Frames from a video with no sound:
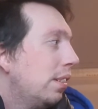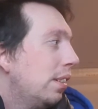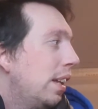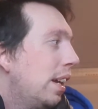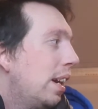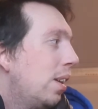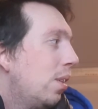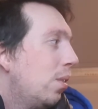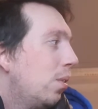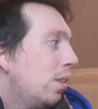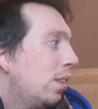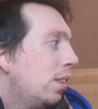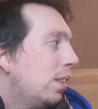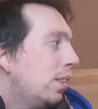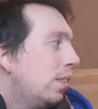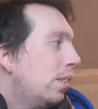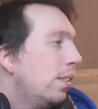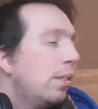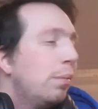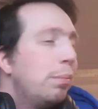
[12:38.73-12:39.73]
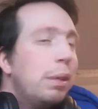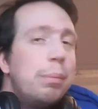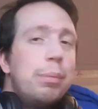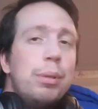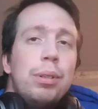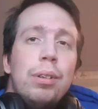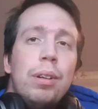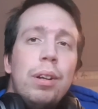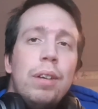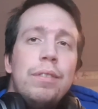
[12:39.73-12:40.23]
now, maybe
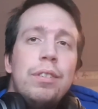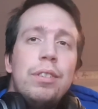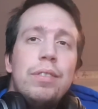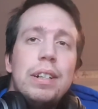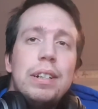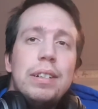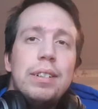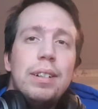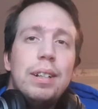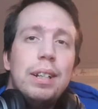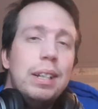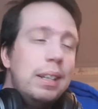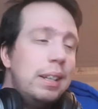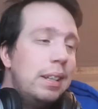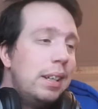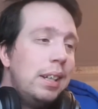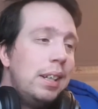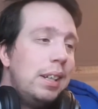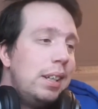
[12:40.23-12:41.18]
who loves wrestling,